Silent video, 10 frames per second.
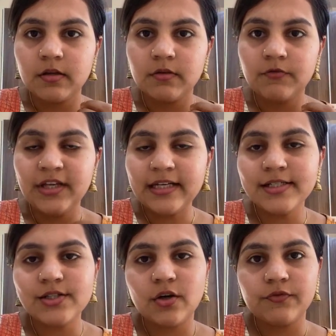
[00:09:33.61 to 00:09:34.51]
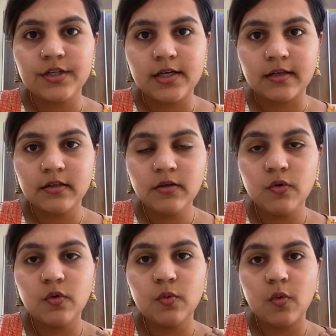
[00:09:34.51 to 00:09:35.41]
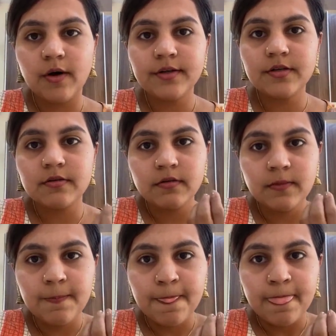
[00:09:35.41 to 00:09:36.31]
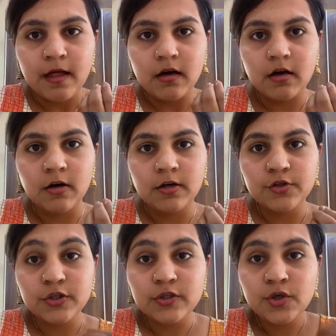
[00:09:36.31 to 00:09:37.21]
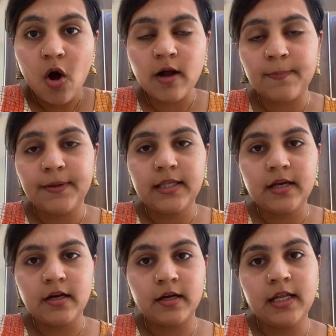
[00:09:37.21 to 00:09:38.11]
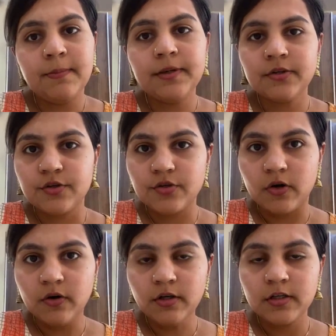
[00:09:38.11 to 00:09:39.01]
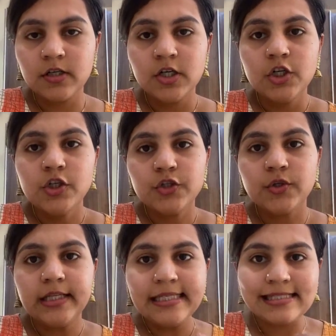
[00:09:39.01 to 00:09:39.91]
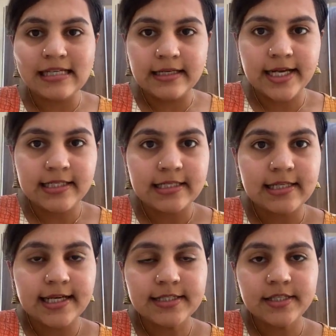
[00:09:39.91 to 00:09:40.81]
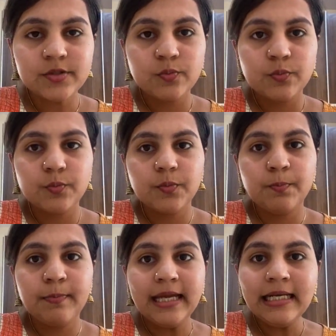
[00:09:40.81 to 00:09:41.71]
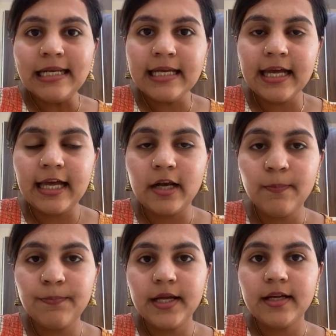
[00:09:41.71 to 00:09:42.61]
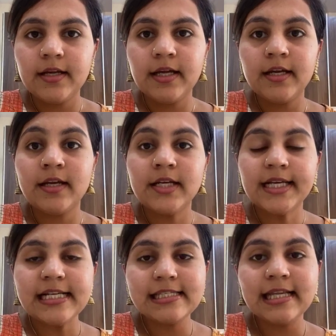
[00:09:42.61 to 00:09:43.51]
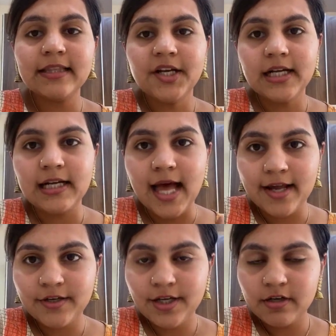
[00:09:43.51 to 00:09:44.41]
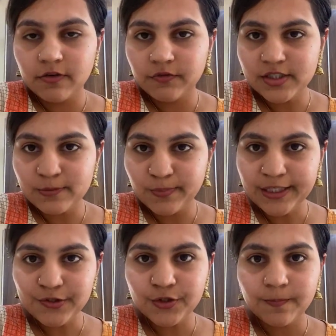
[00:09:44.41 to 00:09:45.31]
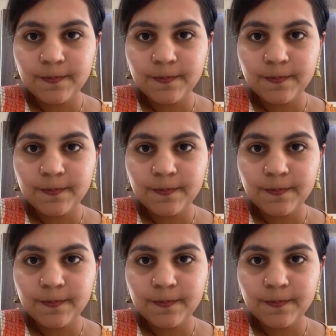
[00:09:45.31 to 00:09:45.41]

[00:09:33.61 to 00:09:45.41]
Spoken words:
weakness of the tongue, who want to talk but they are unable to talk. So these tongue exercises mainly help in increasing the clarity of the speech,